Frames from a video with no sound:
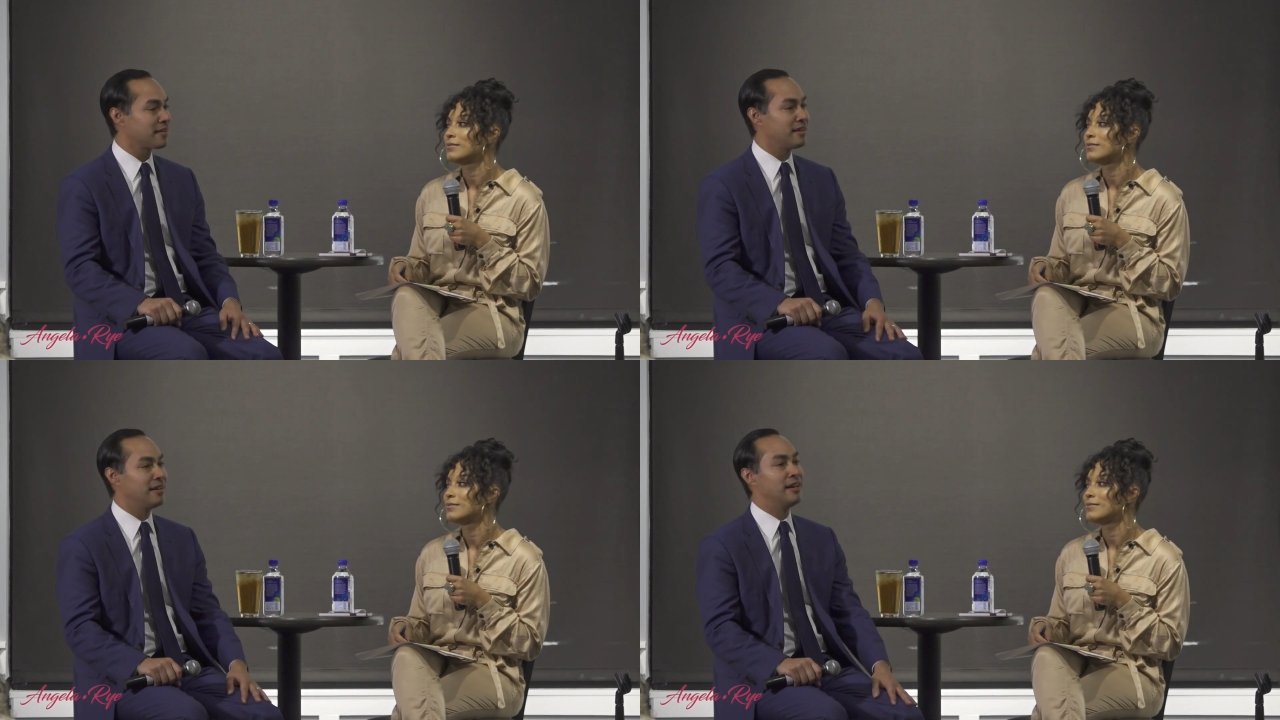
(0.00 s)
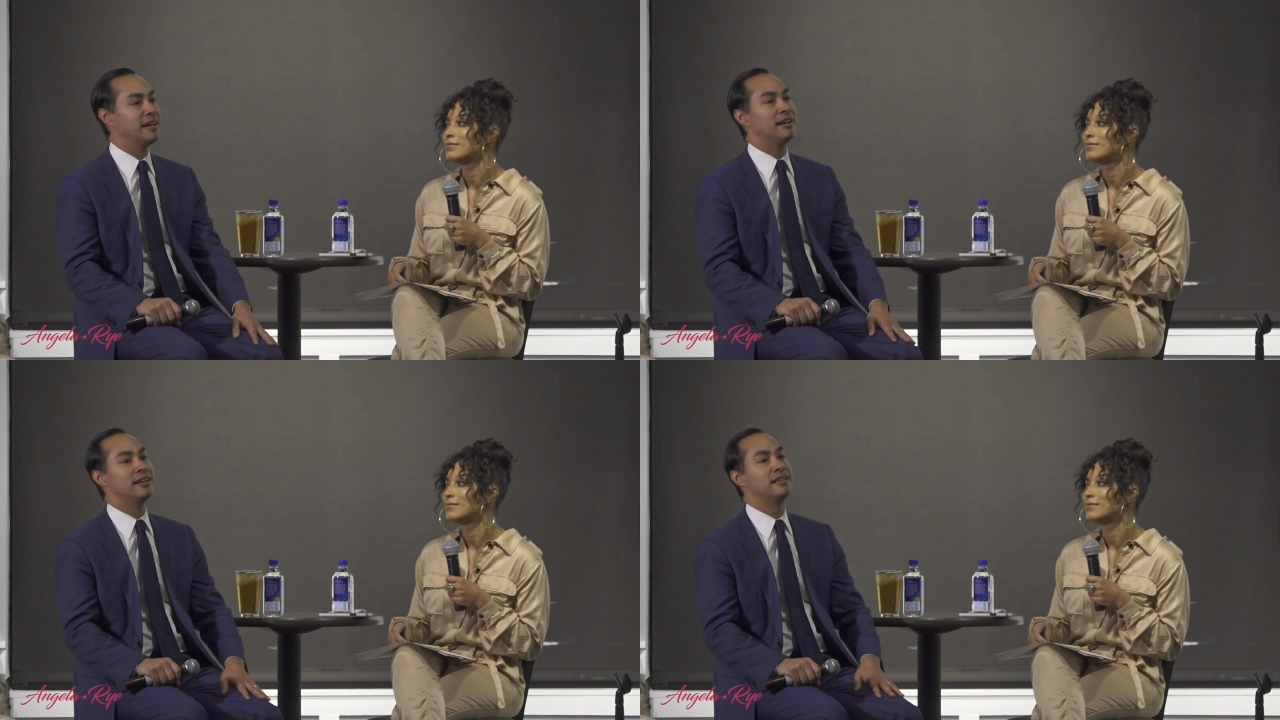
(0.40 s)

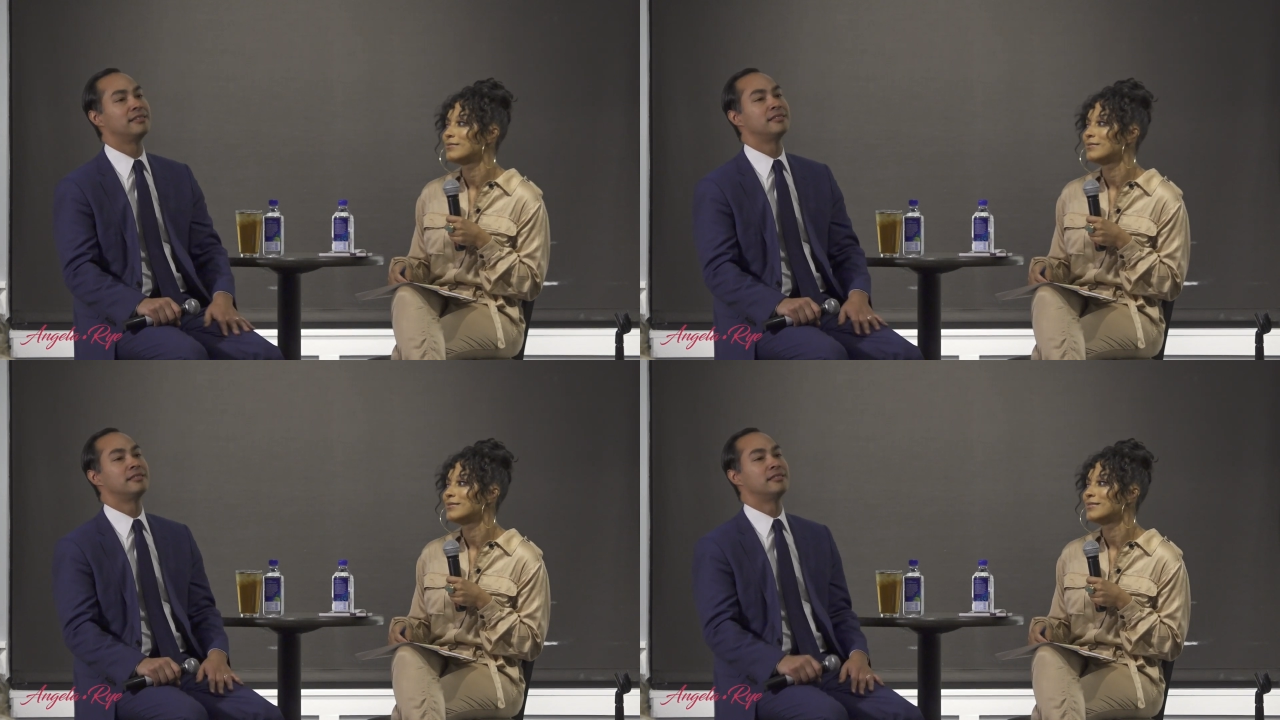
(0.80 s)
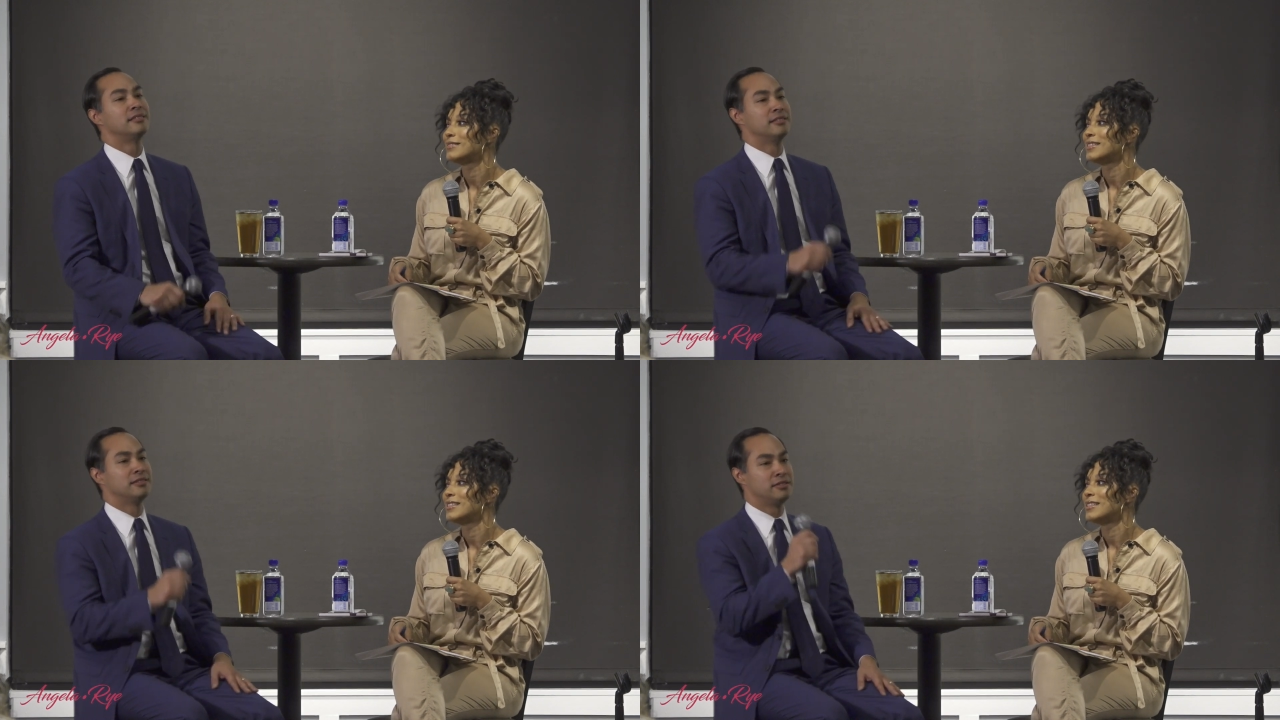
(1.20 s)

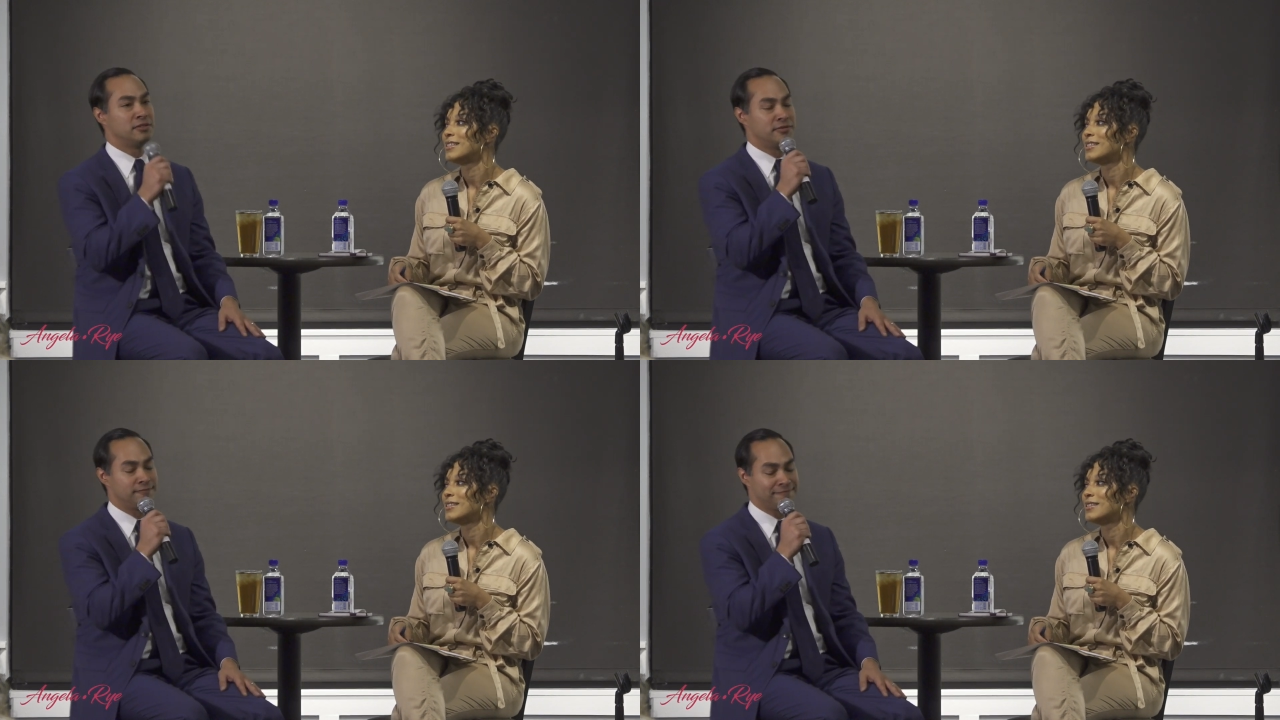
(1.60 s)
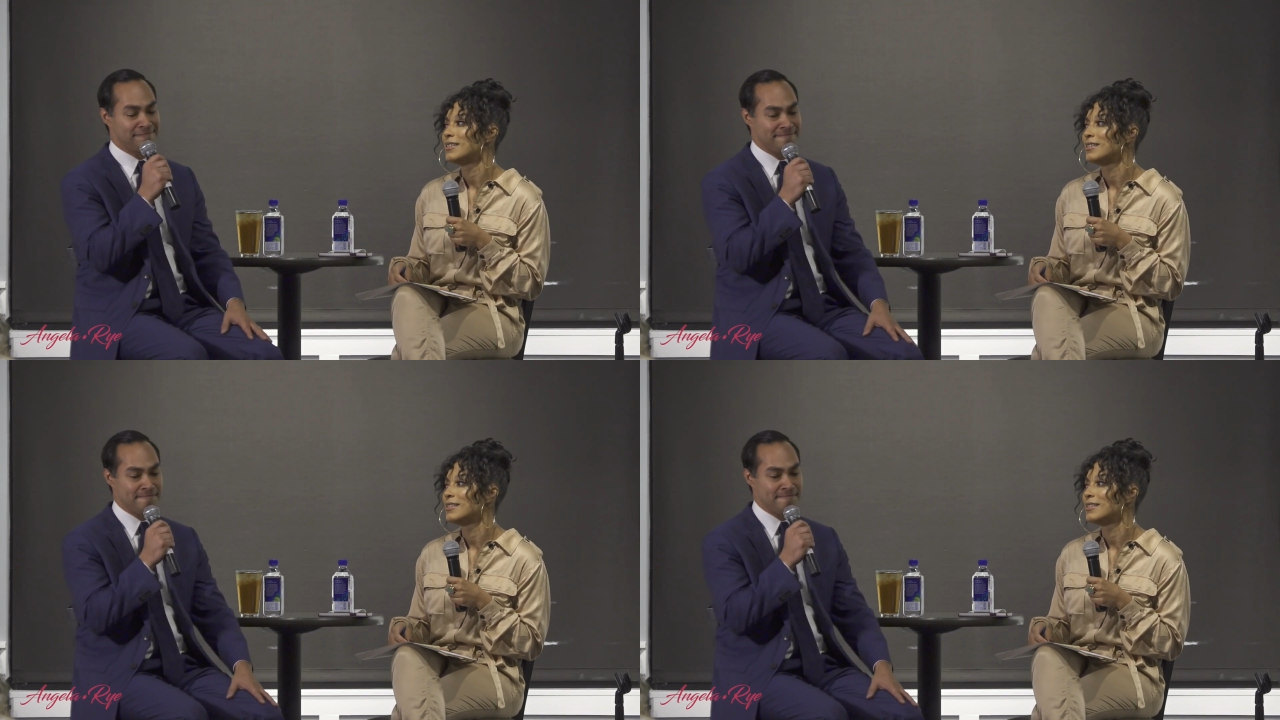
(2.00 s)
Nobody speaks.